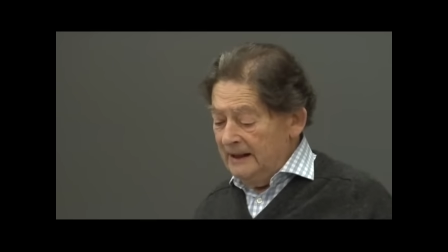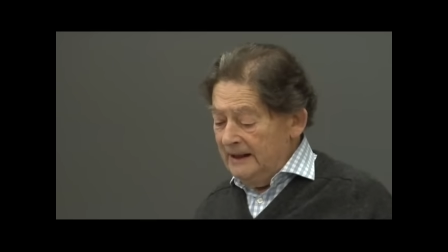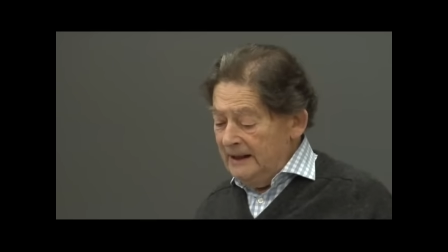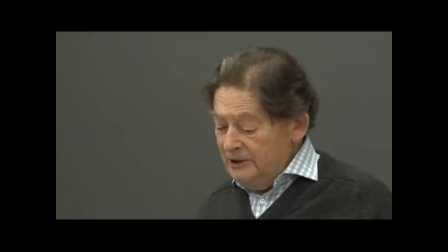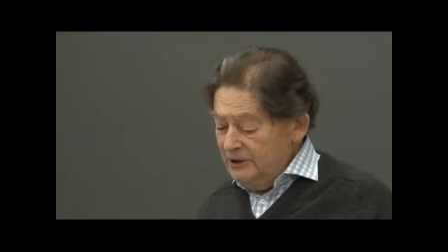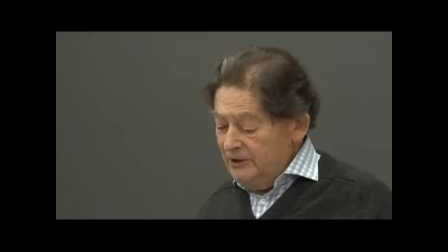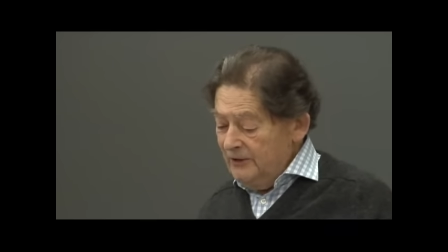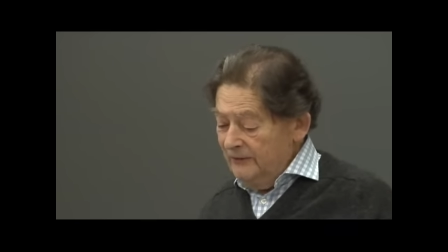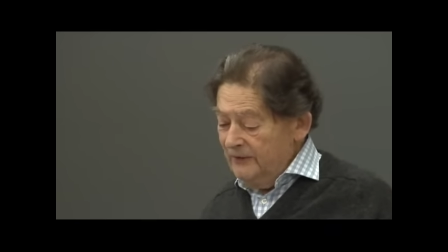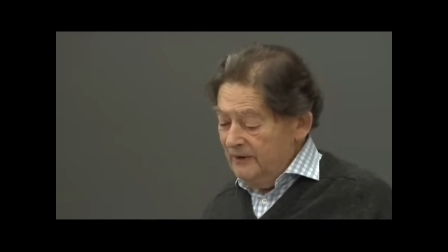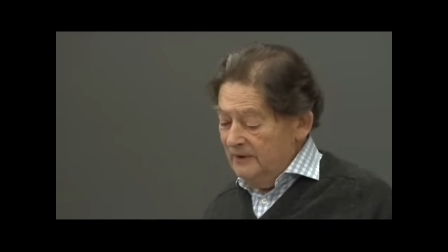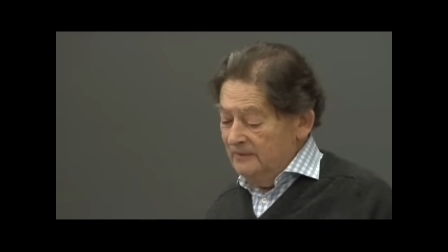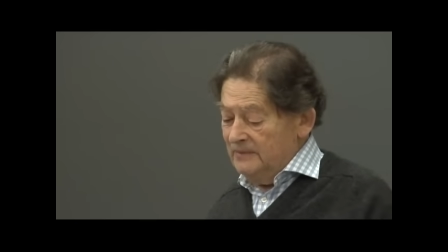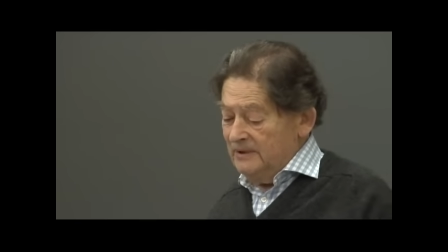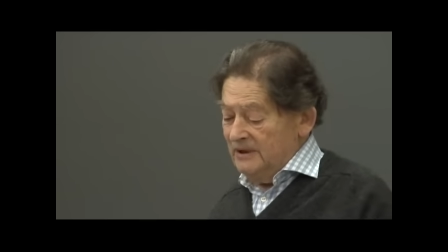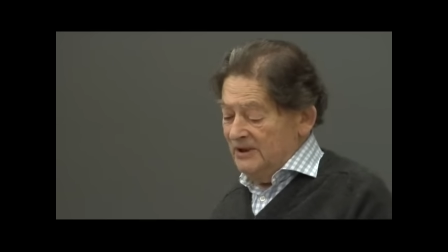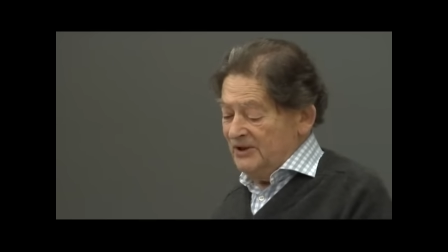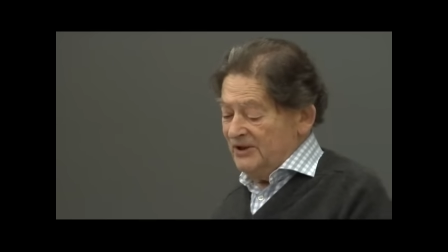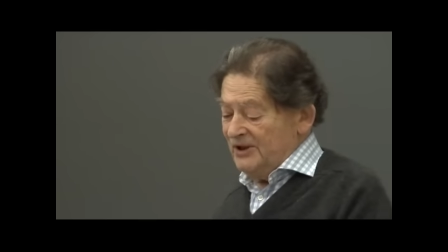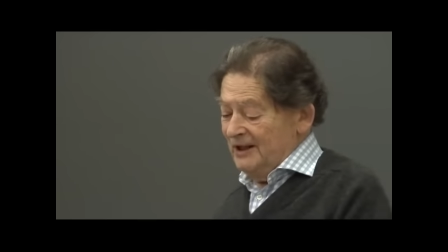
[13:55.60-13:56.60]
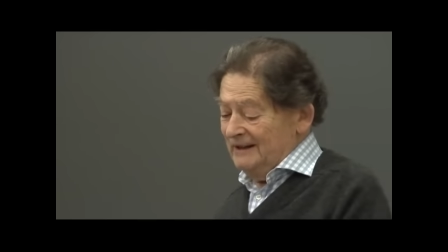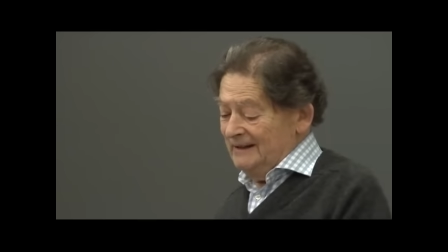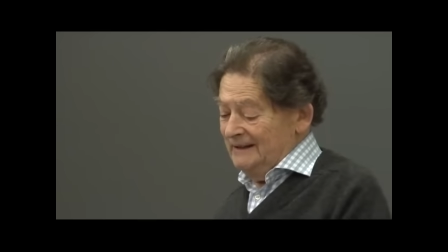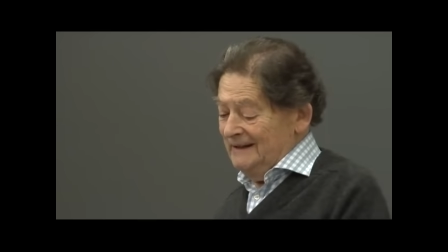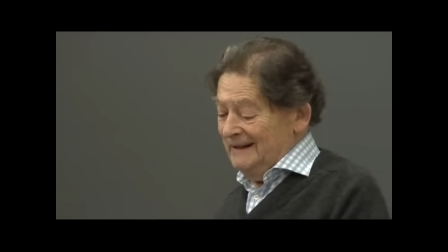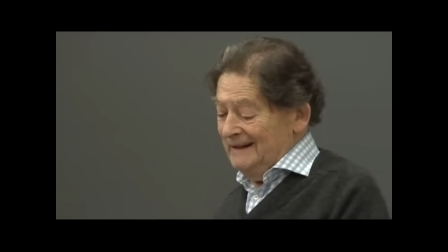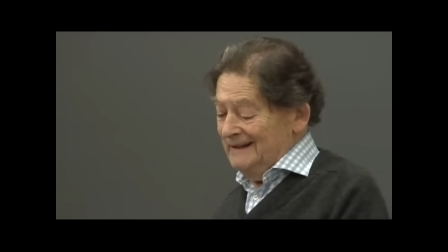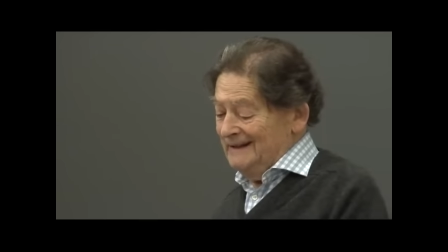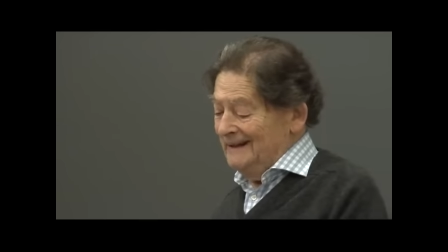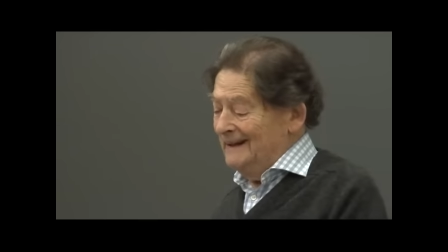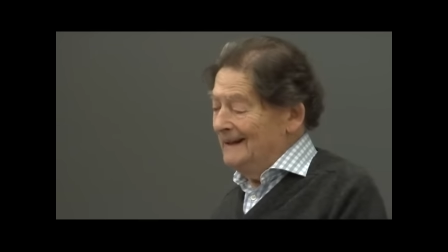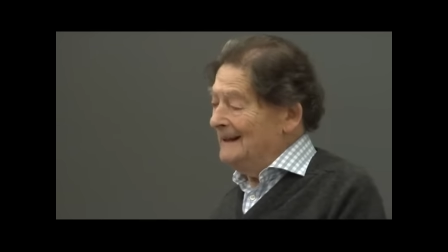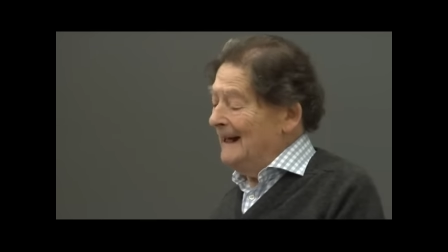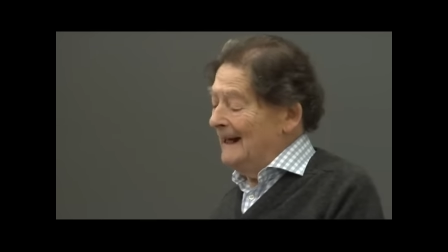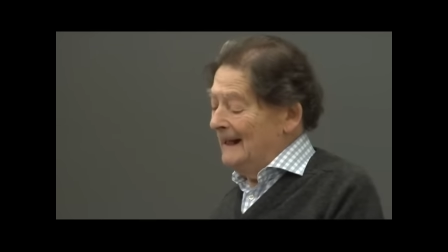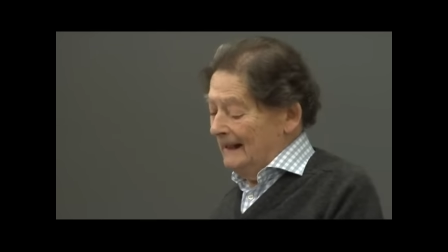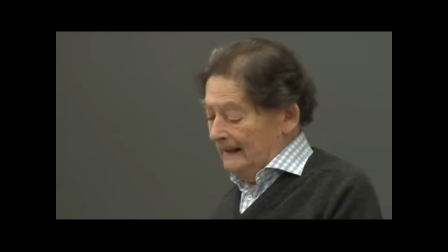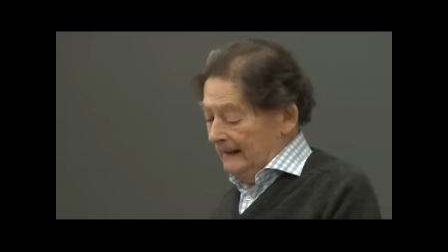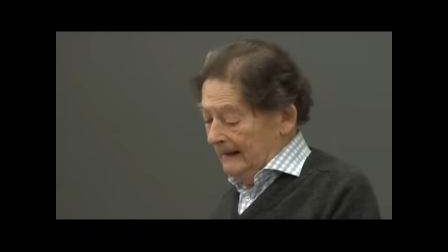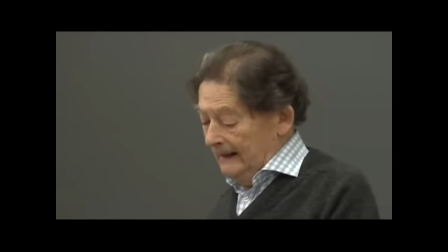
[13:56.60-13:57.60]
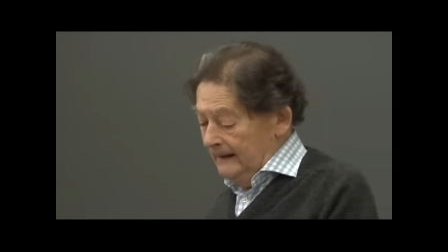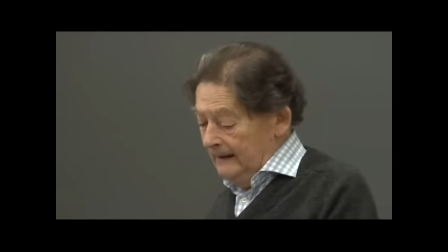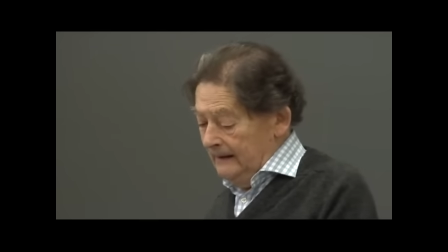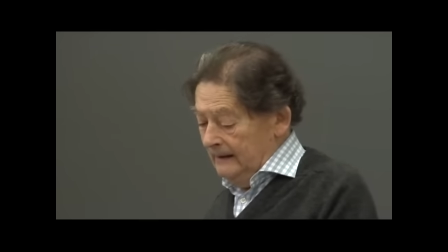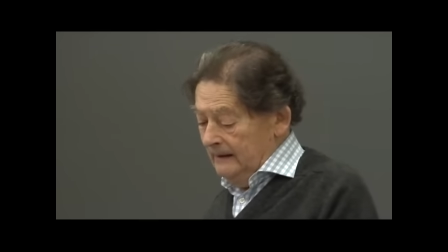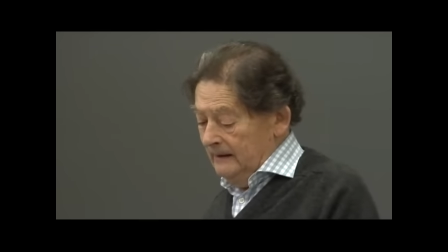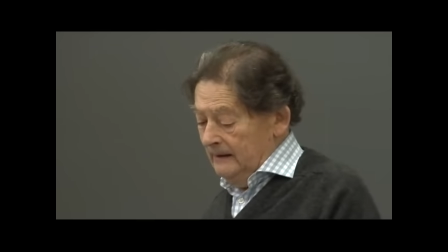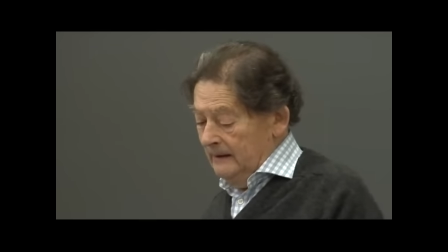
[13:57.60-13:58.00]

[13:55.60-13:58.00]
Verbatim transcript: Each of them can certainly turn ugly,